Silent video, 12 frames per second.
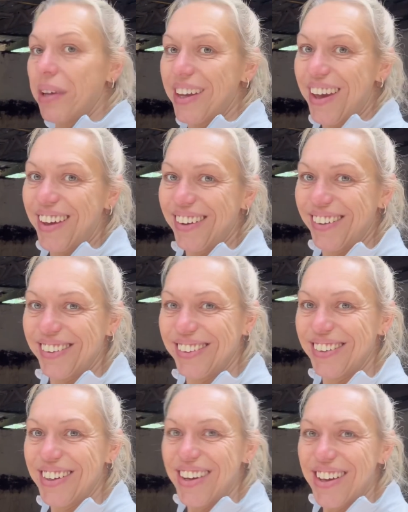yeah,
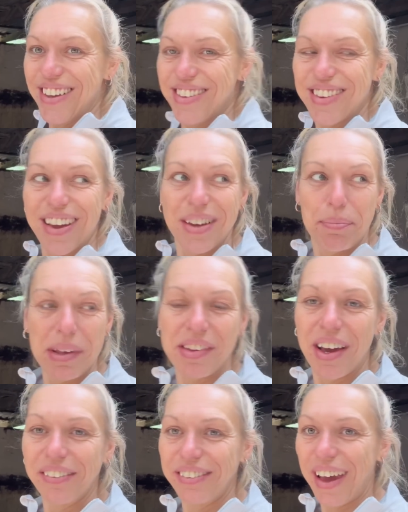so busy
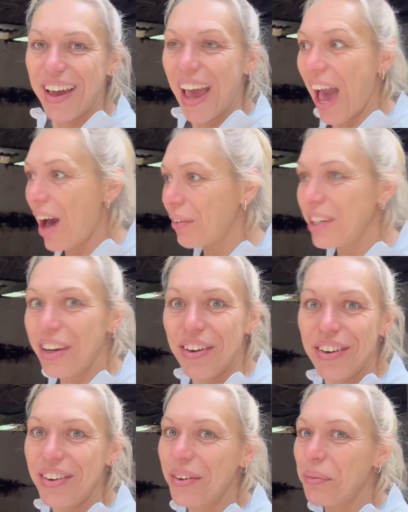old day. How are
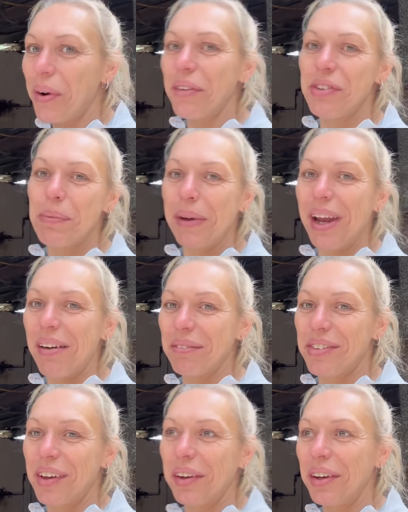you? What have you been up
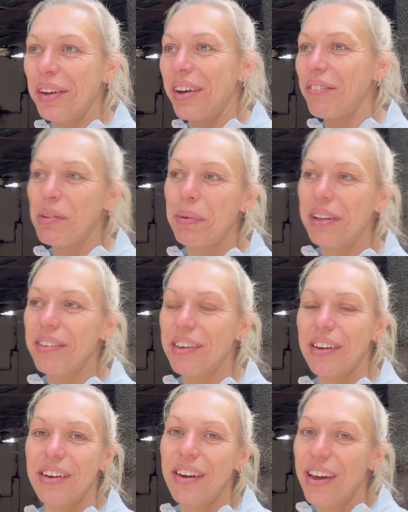to? Have you been
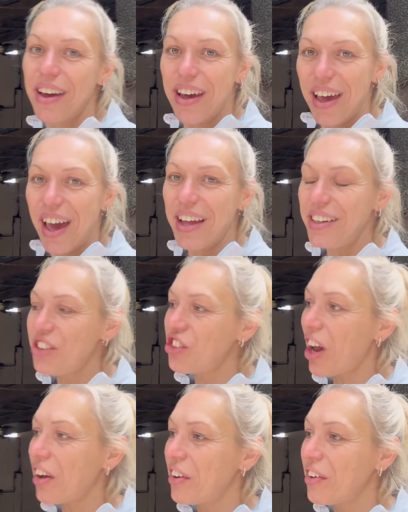to any
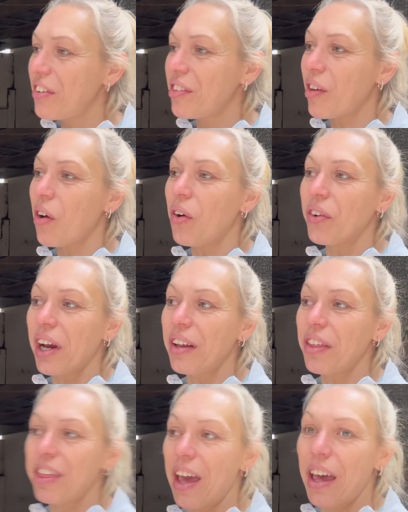shows or
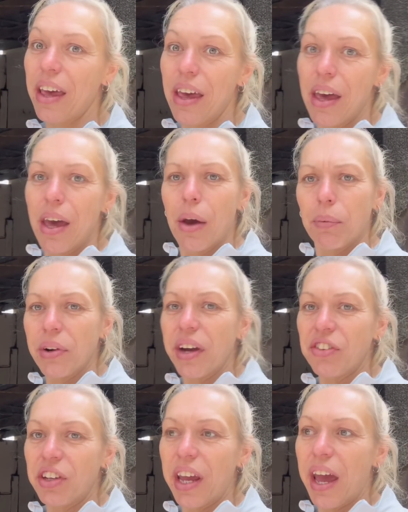anything? We're
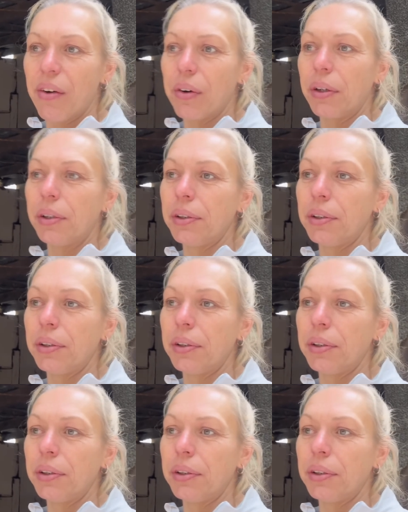actually out